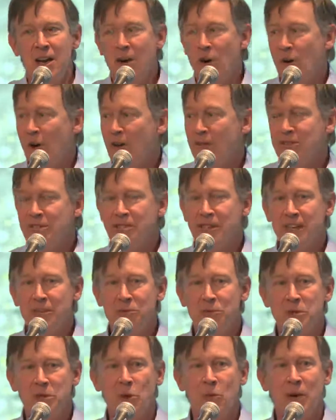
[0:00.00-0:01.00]
All of a
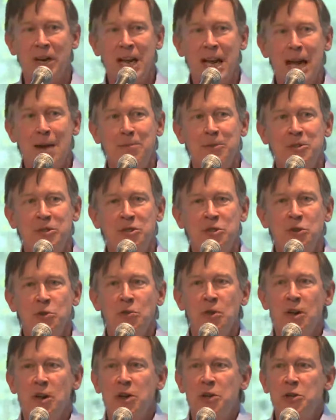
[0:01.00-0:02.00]
sudden, you know what happens is
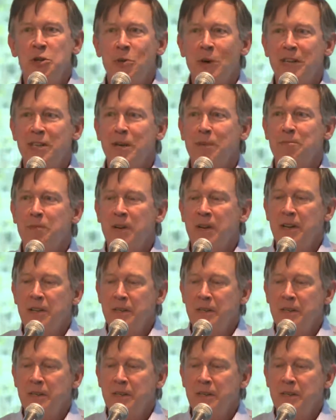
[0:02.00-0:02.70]
you you end up